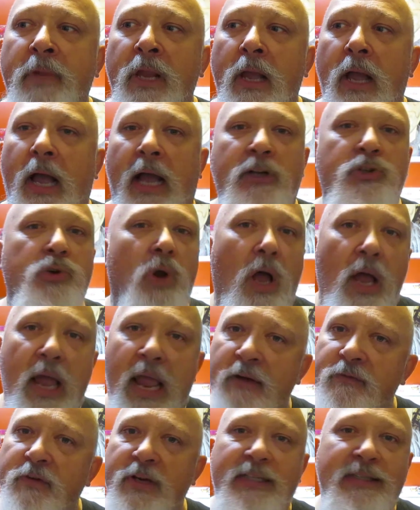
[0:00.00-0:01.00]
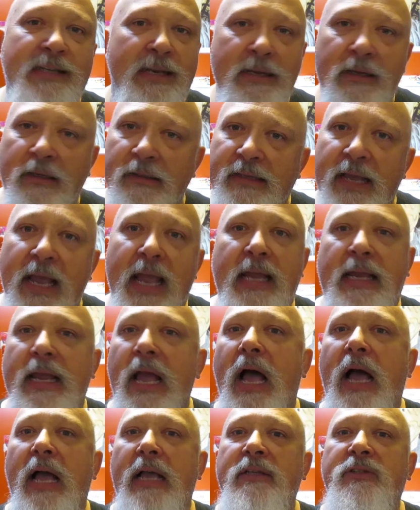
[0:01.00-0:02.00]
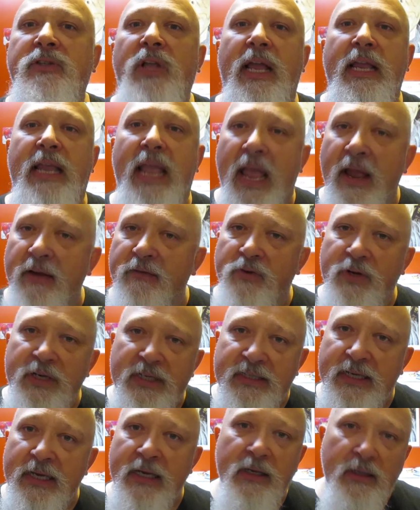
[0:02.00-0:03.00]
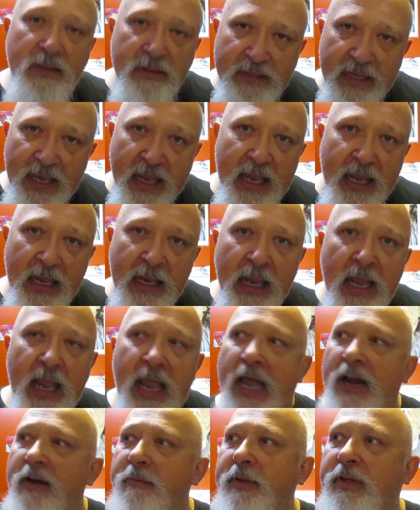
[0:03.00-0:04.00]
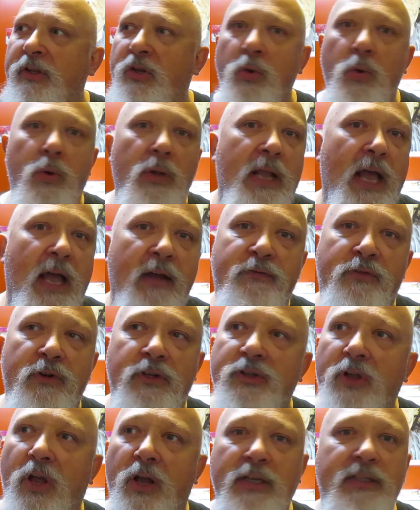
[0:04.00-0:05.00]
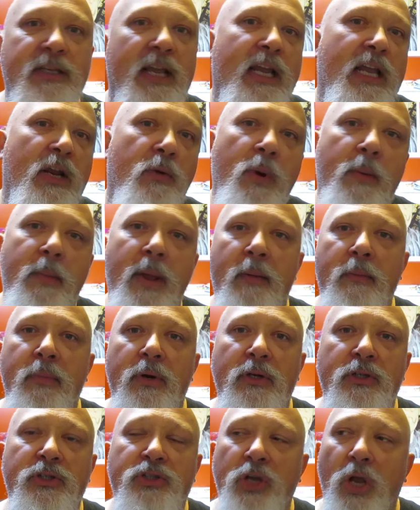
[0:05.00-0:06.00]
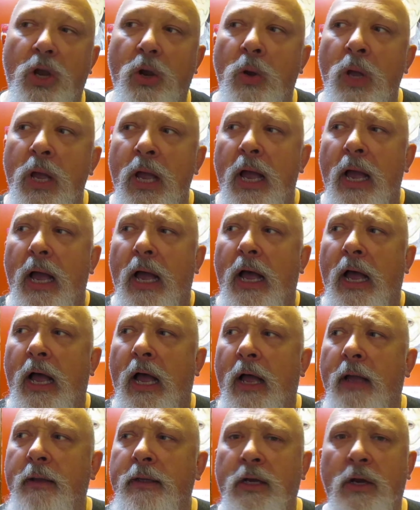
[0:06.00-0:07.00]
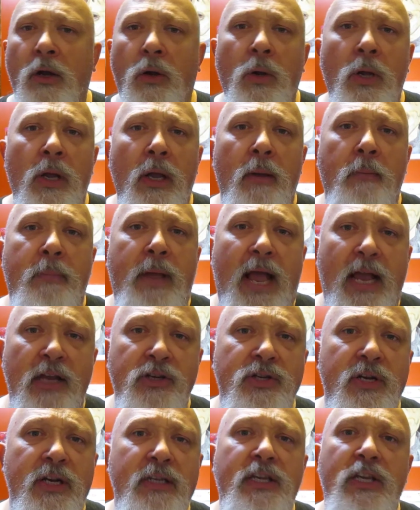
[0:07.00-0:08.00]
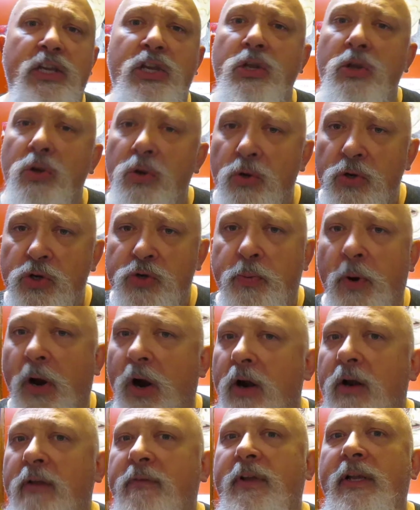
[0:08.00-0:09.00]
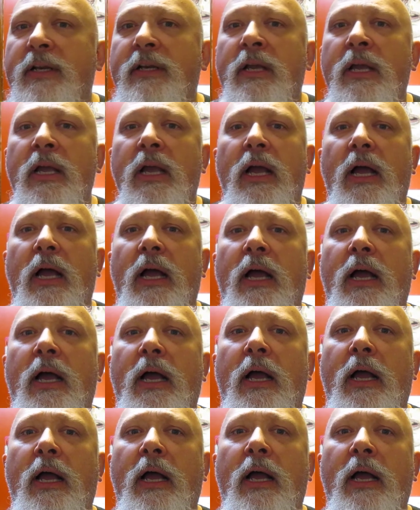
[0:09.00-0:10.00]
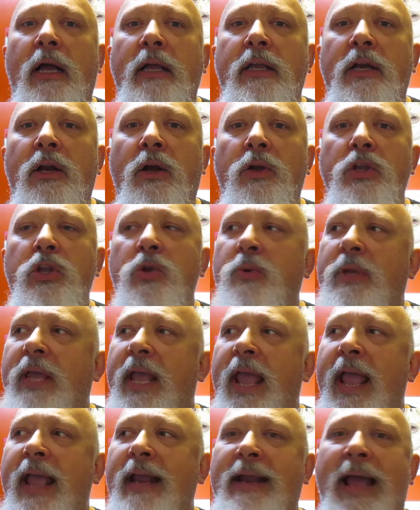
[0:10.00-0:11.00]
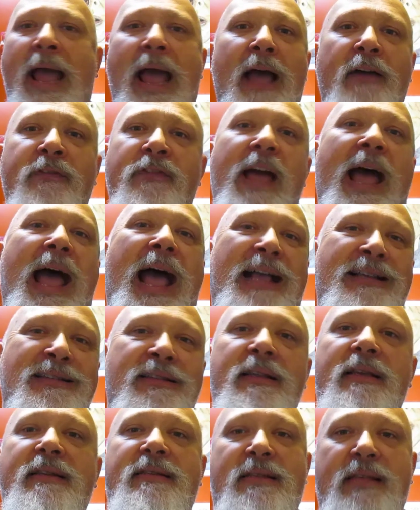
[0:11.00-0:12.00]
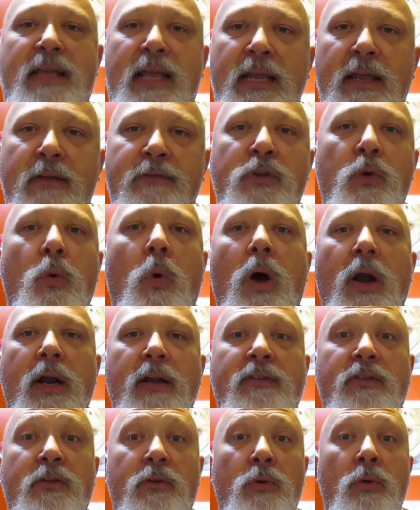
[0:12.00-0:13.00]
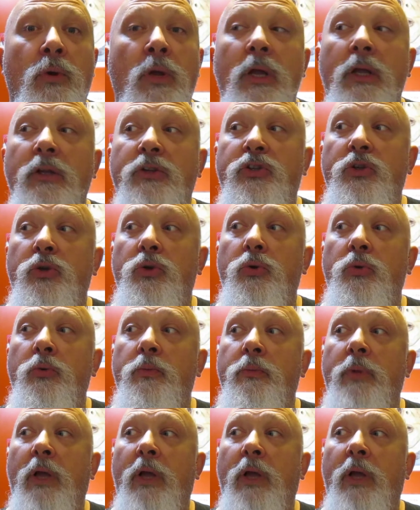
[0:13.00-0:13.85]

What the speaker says: I draw every single day, guys, every single day, and I've been doing that for as long as I can remember. So, passion is a huge part of it. You can't half-ass this thing if you want it to